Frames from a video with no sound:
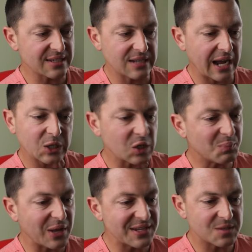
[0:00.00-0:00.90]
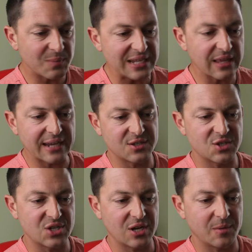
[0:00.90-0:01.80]
that's not a good place to be, ladies
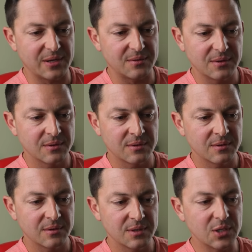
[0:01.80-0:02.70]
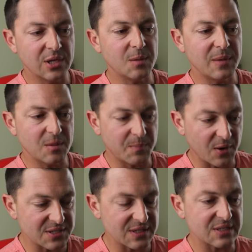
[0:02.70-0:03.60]
and gentlemen. You need to be the
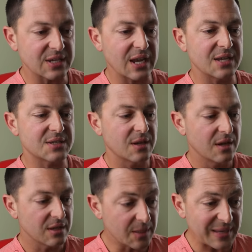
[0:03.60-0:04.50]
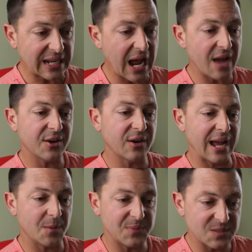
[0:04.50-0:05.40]
person that says, let me get out here and
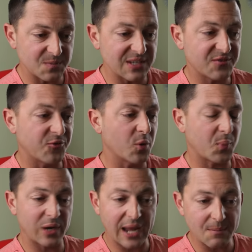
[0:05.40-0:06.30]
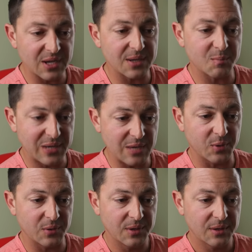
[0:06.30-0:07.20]
help these, these 4.8 million
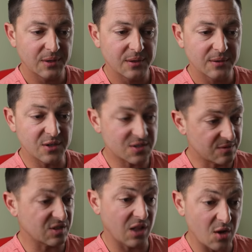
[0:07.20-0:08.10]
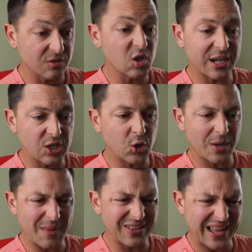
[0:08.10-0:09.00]
people. There's, look in your
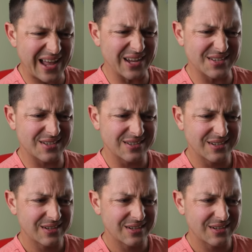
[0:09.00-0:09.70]
MLS.